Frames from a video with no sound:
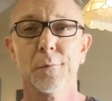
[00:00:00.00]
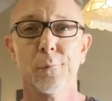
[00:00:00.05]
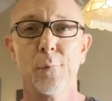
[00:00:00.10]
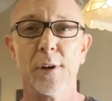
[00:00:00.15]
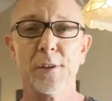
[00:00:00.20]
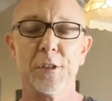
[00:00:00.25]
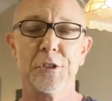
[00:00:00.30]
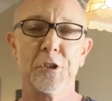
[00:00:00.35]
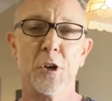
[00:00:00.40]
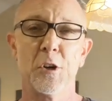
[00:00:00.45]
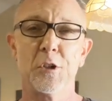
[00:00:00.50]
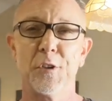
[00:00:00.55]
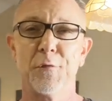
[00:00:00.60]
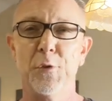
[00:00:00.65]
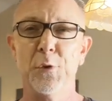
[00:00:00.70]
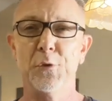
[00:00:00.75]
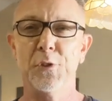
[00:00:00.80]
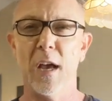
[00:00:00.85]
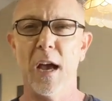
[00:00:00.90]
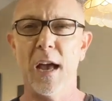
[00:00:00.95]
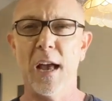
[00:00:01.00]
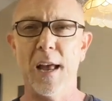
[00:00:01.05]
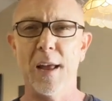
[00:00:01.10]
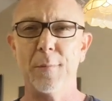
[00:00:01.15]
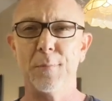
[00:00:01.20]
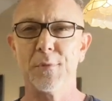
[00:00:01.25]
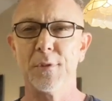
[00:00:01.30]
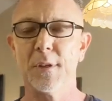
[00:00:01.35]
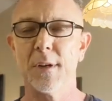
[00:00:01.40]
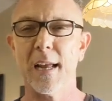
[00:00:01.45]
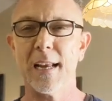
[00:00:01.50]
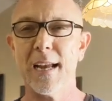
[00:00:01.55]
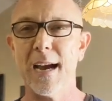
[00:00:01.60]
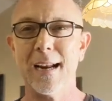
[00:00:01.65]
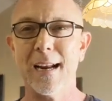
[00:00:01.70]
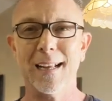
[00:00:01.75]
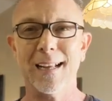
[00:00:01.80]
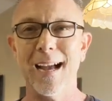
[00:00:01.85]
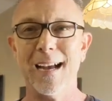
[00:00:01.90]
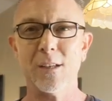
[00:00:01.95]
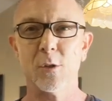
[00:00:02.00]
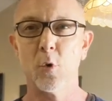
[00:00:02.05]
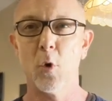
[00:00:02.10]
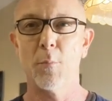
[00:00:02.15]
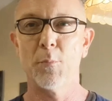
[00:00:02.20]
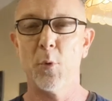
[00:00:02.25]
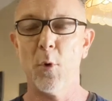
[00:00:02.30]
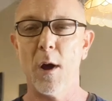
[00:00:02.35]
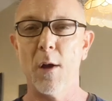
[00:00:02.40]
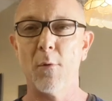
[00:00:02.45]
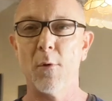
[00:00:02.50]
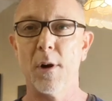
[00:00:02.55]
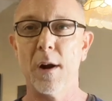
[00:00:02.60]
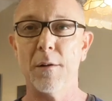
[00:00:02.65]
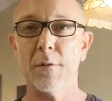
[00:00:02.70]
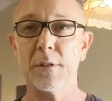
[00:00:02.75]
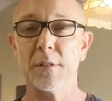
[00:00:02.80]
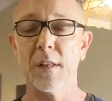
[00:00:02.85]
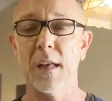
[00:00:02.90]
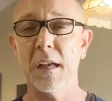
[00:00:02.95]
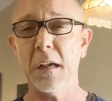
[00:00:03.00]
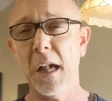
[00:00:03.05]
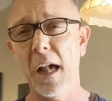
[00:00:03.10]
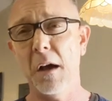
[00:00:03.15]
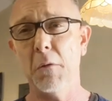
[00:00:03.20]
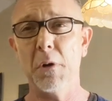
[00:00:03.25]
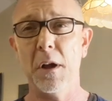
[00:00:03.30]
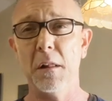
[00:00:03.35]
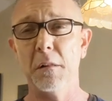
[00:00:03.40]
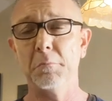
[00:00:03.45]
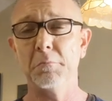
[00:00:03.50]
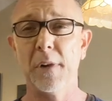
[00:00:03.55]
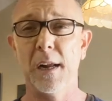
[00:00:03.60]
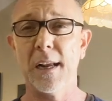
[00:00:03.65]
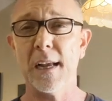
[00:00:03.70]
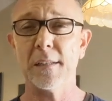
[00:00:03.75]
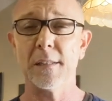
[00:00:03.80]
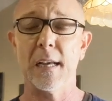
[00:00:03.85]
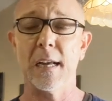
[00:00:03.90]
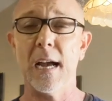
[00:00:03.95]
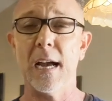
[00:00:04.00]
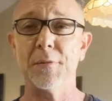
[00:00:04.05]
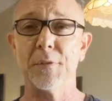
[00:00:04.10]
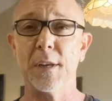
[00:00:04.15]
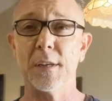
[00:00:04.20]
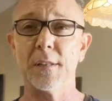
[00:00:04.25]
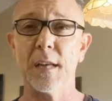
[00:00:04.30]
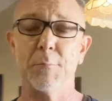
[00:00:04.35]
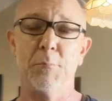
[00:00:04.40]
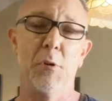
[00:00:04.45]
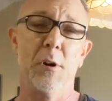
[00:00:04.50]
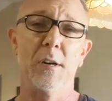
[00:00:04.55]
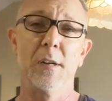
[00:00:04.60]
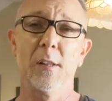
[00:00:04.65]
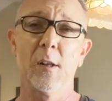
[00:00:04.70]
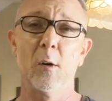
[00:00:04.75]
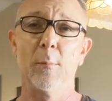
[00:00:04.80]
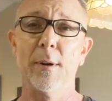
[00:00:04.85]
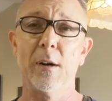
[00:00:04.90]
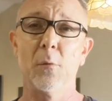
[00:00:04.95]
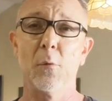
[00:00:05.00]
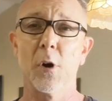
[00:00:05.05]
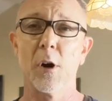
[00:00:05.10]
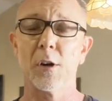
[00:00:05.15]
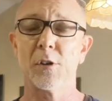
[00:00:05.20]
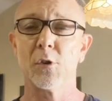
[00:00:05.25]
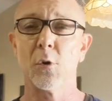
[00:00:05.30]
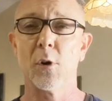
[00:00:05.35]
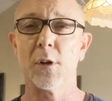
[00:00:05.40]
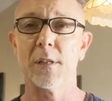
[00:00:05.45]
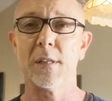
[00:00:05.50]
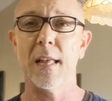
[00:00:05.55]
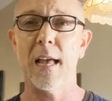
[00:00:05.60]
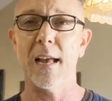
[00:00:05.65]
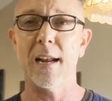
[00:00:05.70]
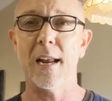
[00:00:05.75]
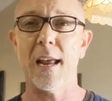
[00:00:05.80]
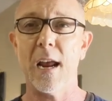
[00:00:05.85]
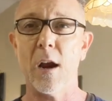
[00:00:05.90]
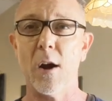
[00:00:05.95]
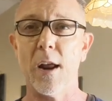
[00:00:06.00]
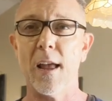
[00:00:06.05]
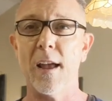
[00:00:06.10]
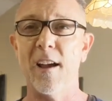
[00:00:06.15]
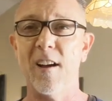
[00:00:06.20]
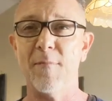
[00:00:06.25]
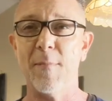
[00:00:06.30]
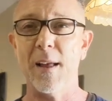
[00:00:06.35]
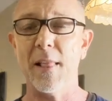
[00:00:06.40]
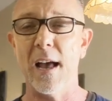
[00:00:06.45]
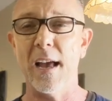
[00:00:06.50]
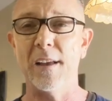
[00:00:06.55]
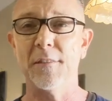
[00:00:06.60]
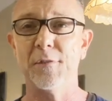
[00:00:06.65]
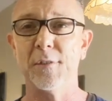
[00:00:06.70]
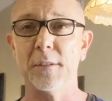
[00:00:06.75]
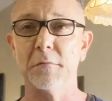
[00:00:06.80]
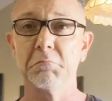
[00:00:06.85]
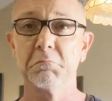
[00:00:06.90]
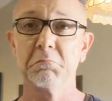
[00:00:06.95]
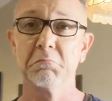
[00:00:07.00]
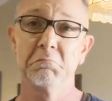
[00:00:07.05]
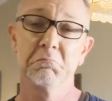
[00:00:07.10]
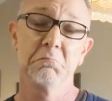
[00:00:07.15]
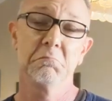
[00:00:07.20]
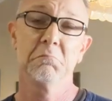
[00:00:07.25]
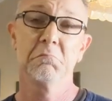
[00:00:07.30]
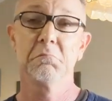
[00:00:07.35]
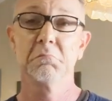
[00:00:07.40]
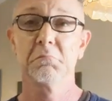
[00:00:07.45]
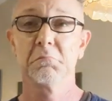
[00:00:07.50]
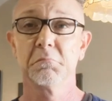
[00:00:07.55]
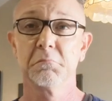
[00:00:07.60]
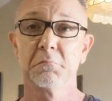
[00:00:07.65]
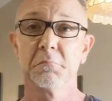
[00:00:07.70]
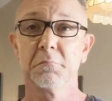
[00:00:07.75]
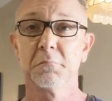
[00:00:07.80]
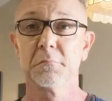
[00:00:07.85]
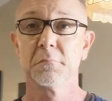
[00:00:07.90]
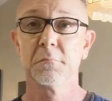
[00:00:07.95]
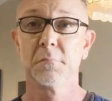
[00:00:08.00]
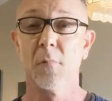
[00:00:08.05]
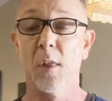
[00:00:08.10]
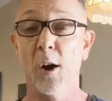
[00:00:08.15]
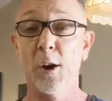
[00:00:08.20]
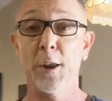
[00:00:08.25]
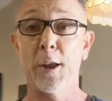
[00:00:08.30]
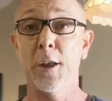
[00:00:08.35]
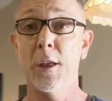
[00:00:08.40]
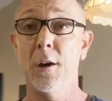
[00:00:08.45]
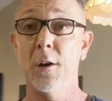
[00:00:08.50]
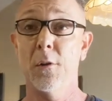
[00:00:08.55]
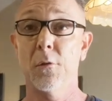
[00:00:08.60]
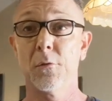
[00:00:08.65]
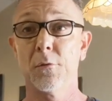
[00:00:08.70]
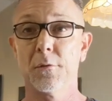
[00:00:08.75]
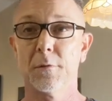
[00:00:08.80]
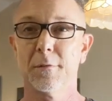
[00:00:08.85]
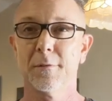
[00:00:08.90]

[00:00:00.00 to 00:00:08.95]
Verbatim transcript: went to church a few times. And I kind of got to a point where I was like, oh, well, I guess I got this. I put in a little bit of work towards that area of my life. And there you go.